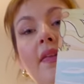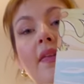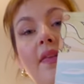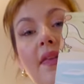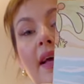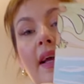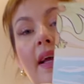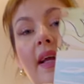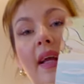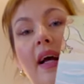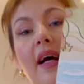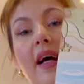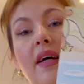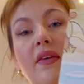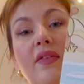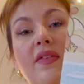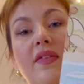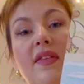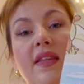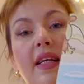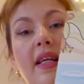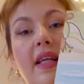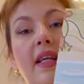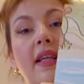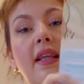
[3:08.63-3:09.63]
they have
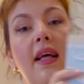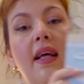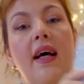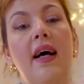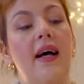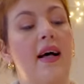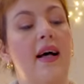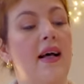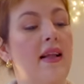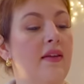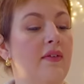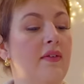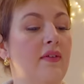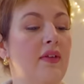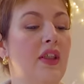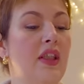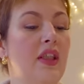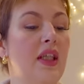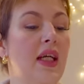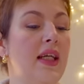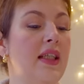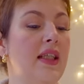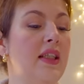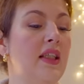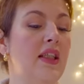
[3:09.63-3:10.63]
seen that and they've
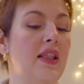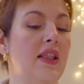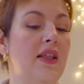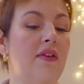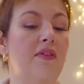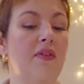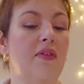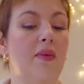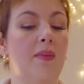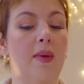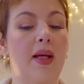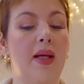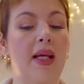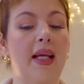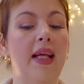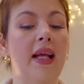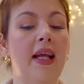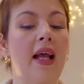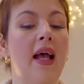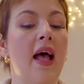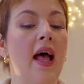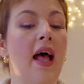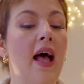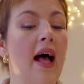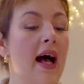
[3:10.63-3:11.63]
changed it for me.
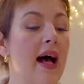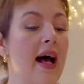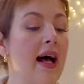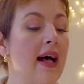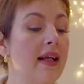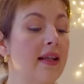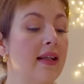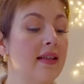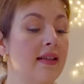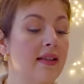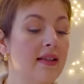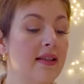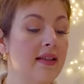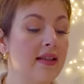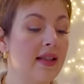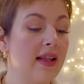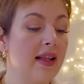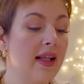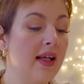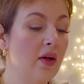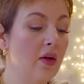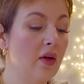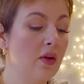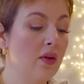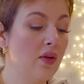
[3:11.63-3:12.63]
And
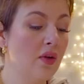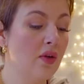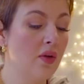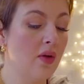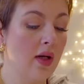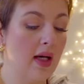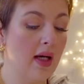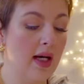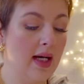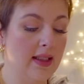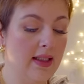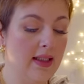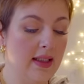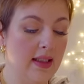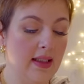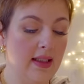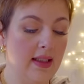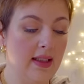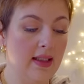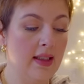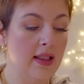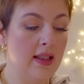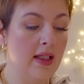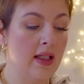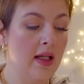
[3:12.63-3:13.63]
they also
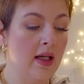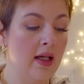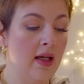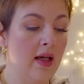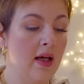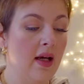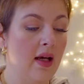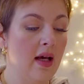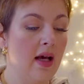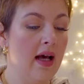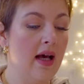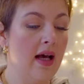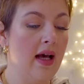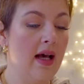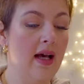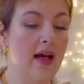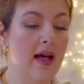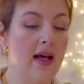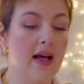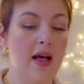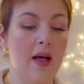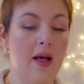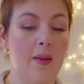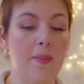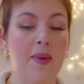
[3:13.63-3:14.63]
added
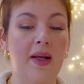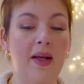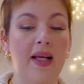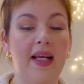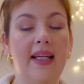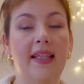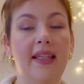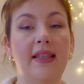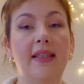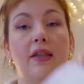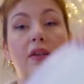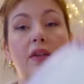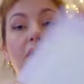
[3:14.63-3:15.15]
a page